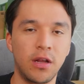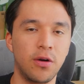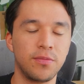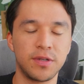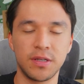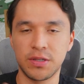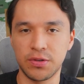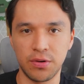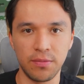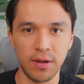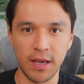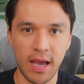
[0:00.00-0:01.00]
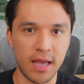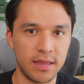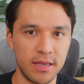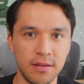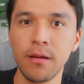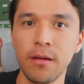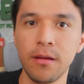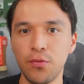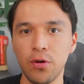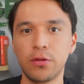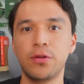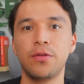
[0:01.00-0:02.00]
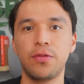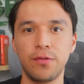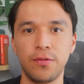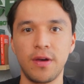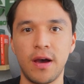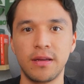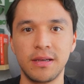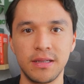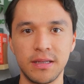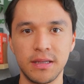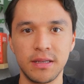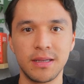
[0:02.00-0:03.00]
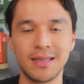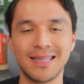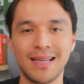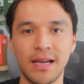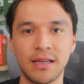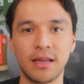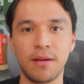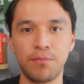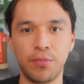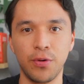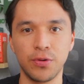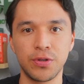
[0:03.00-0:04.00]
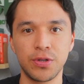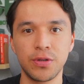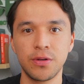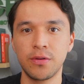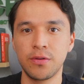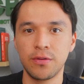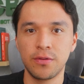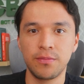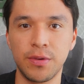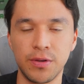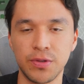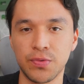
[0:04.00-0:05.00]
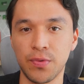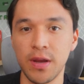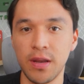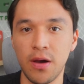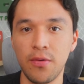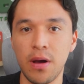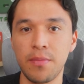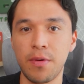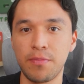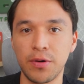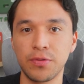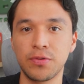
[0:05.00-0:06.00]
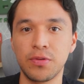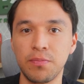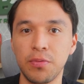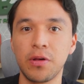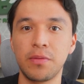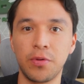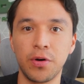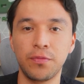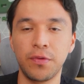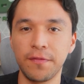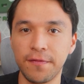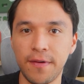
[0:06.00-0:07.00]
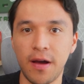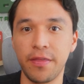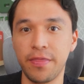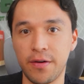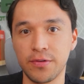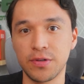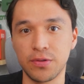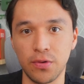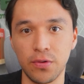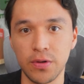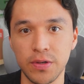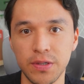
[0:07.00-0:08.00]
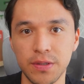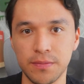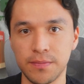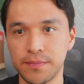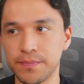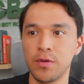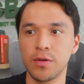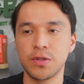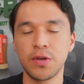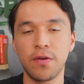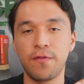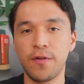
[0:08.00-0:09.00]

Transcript: it comes extremely handy. Let me walk you through that exact approach, because right now I'm about to deploy a bot with $5,000. So the